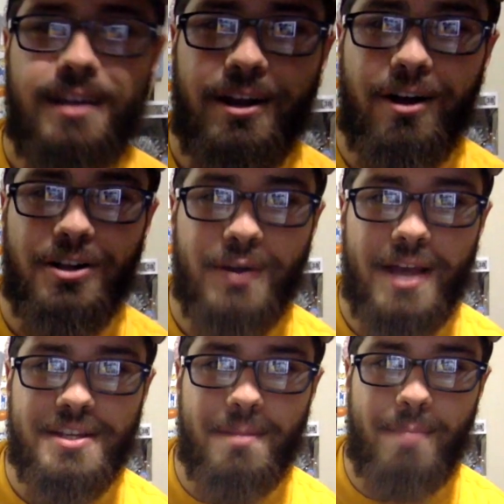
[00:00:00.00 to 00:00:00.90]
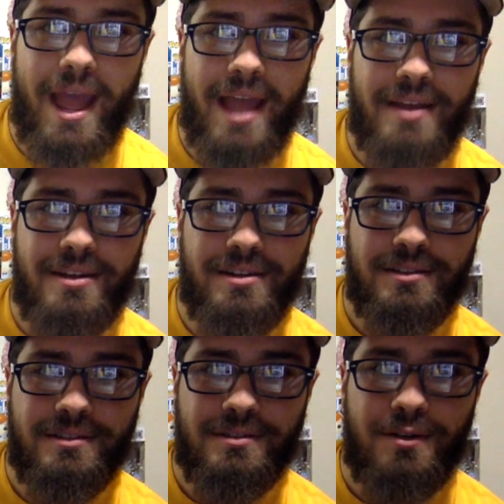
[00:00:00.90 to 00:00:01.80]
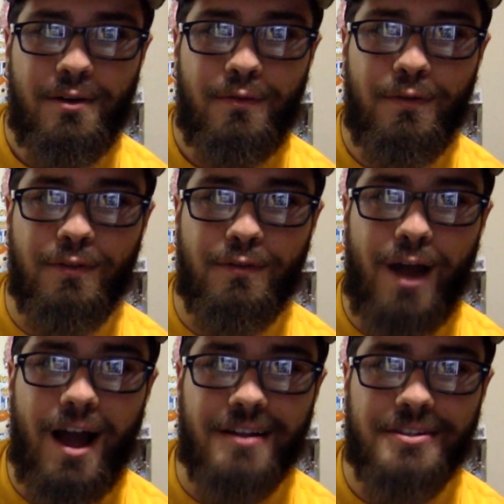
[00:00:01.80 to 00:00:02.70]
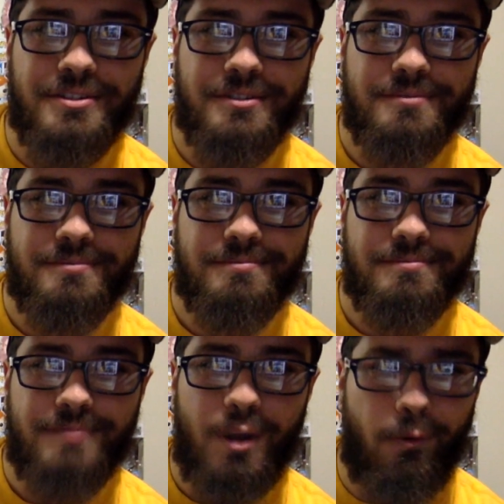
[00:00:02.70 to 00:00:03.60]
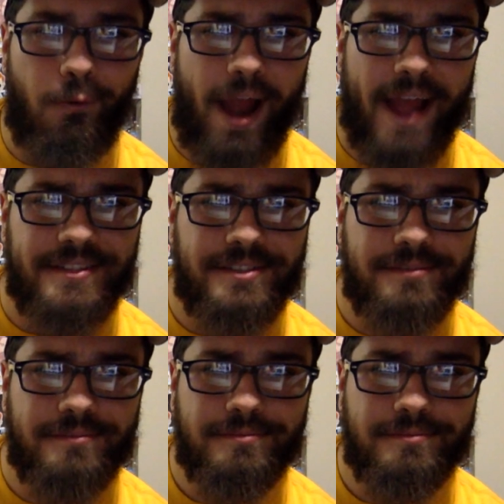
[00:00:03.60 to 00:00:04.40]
it also has a bag full of rocks. Rats.